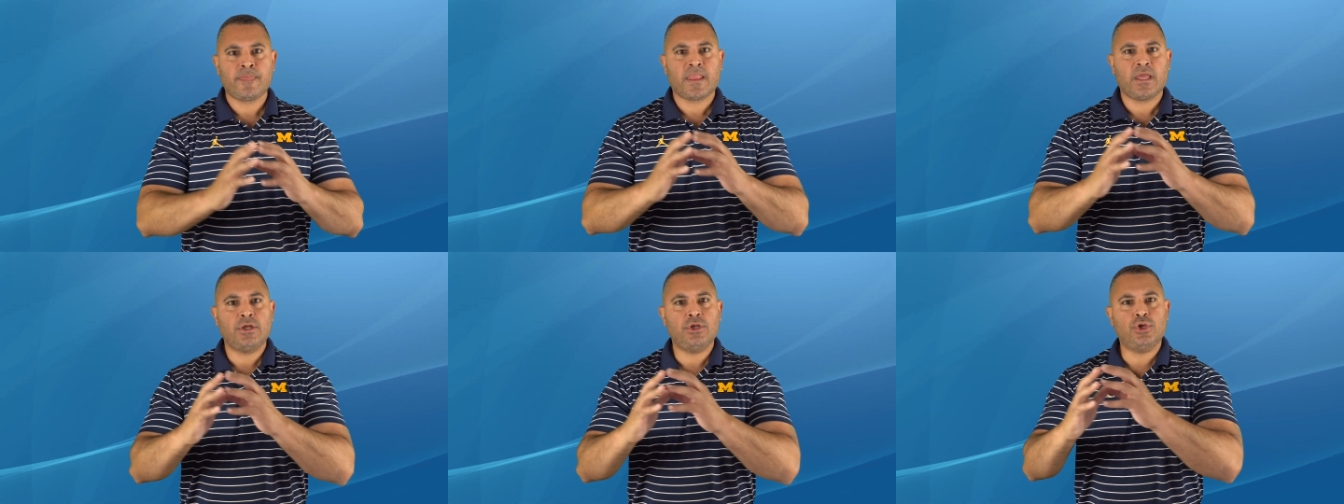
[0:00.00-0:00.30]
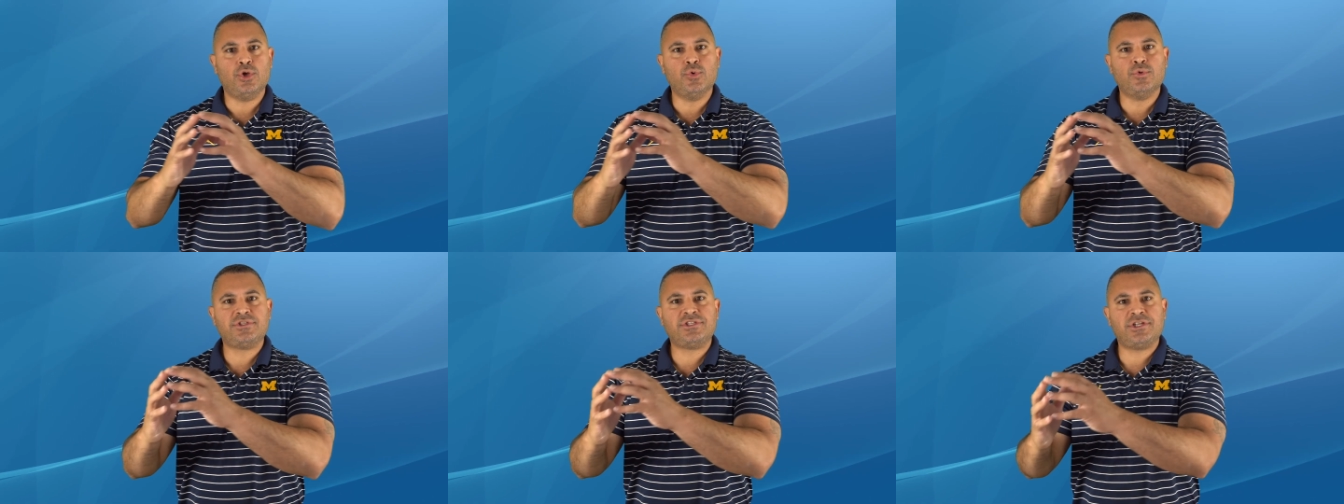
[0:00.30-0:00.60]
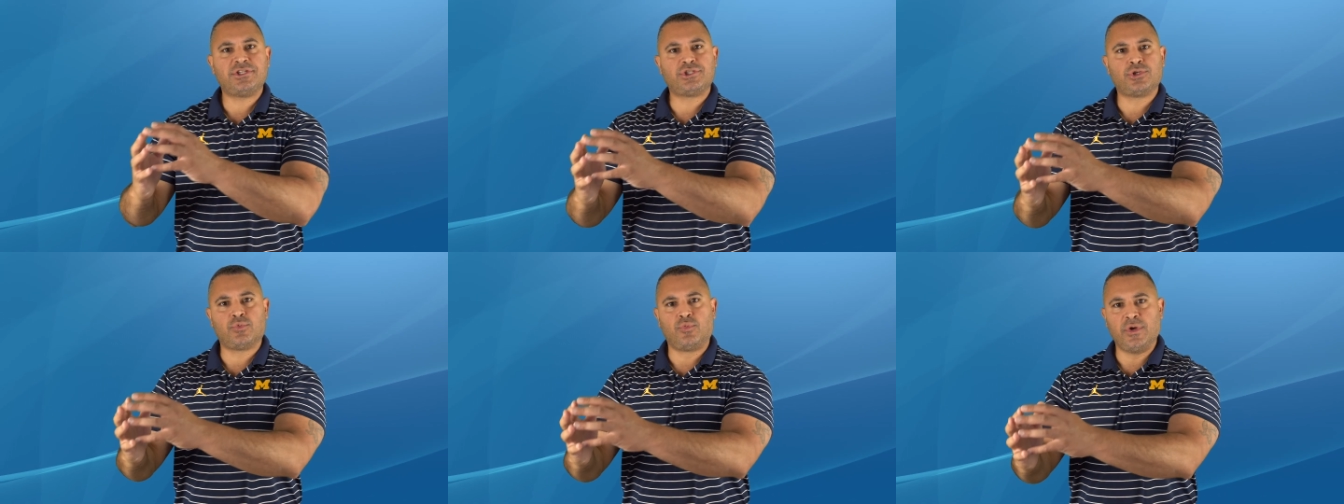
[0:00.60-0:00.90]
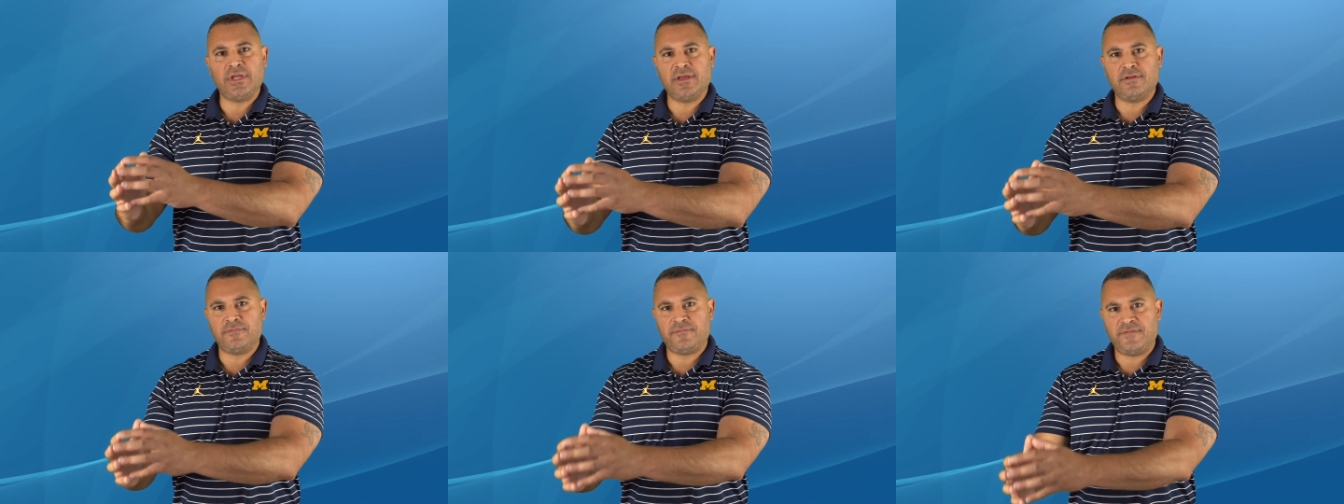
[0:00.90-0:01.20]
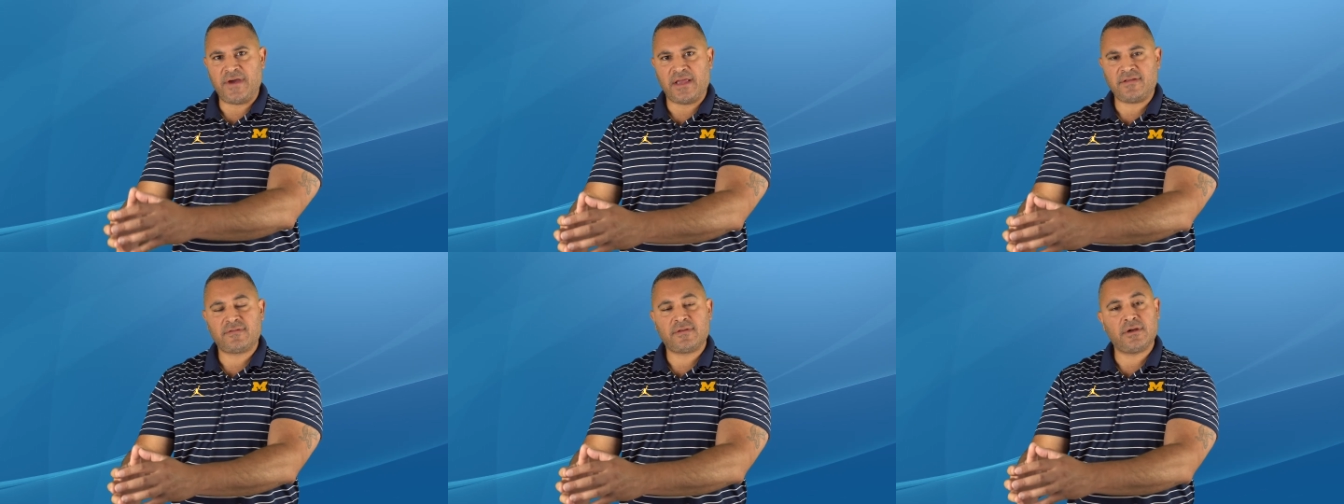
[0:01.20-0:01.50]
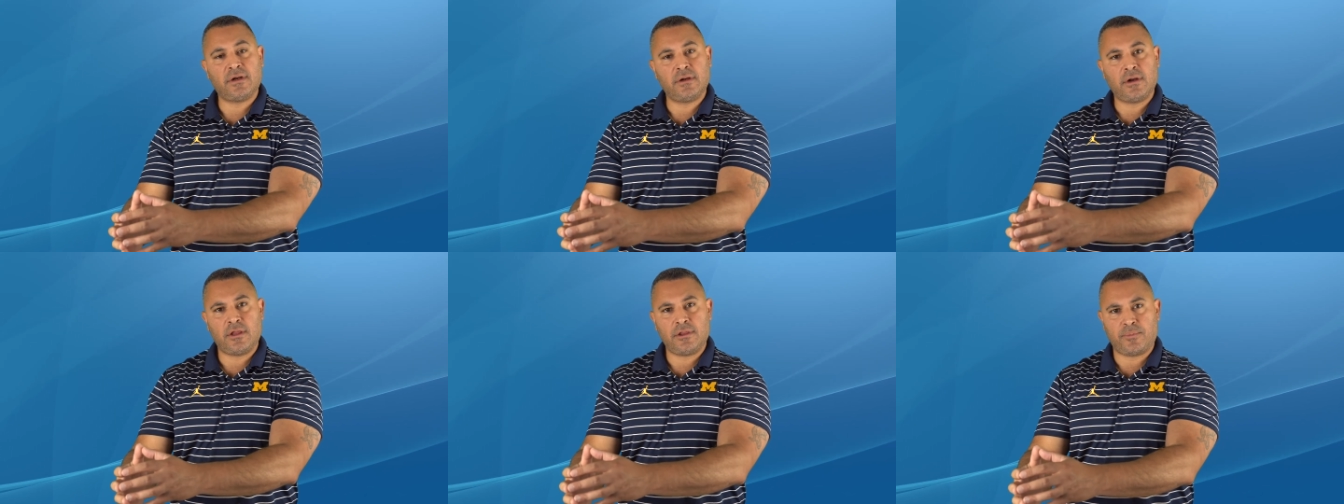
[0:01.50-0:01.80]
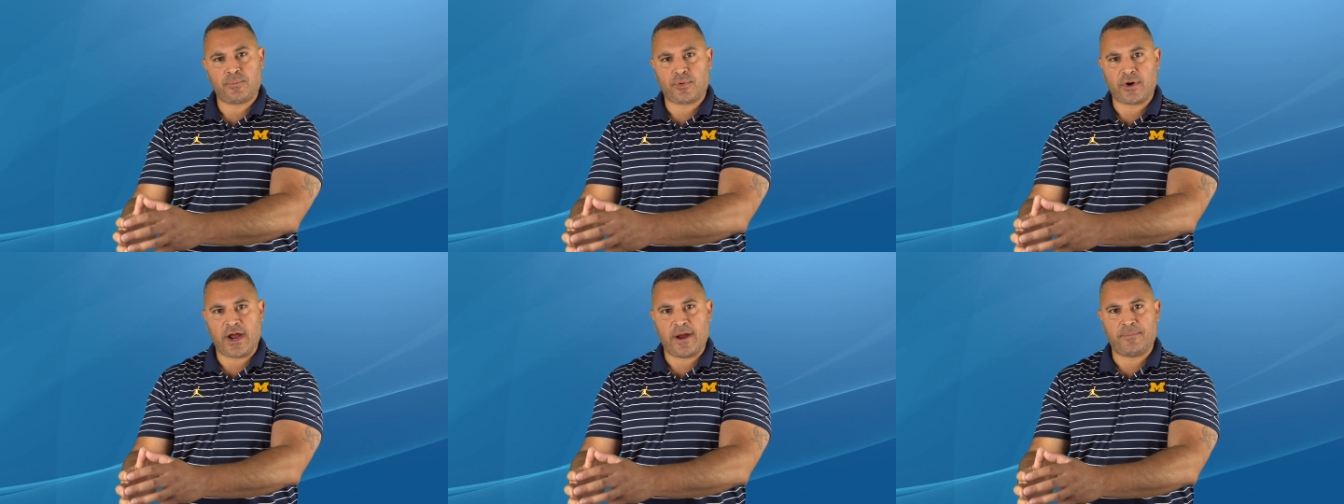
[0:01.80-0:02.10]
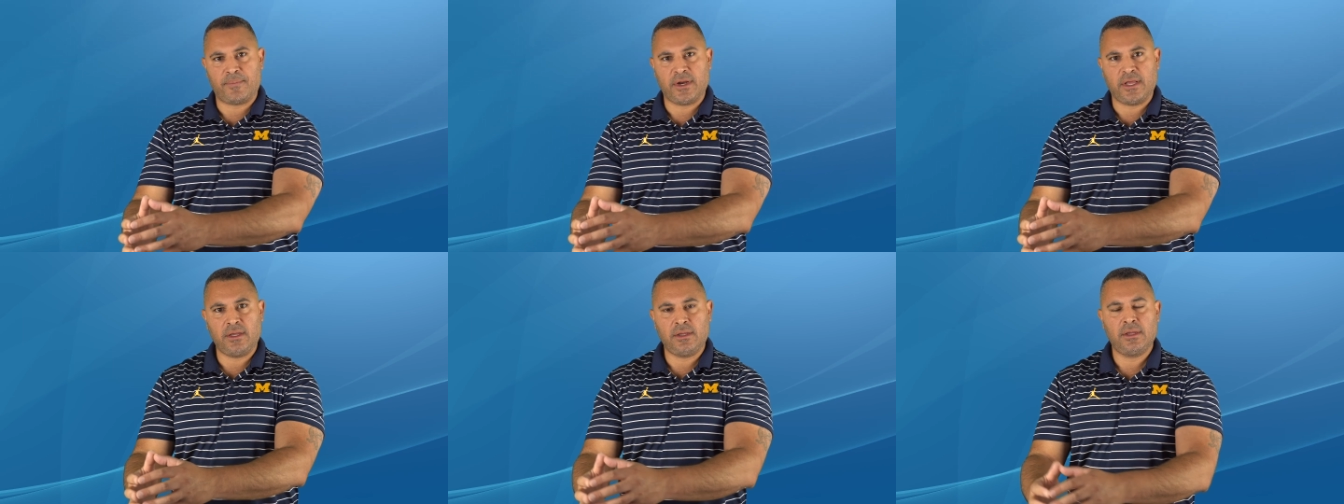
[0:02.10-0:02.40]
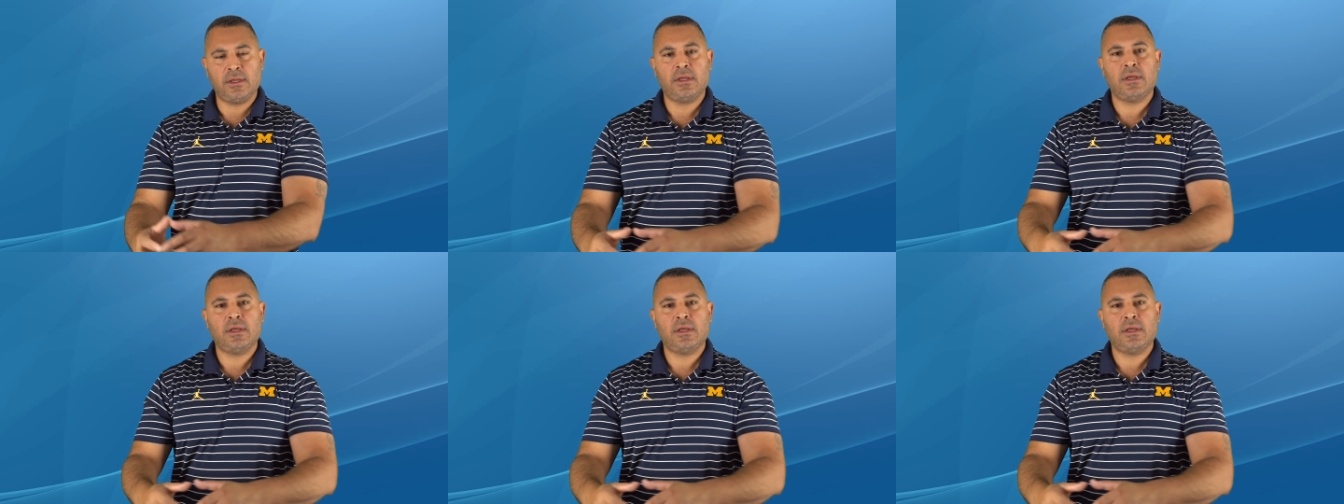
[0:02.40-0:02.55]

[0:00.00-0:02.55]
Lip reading: use it to reinvest in another property,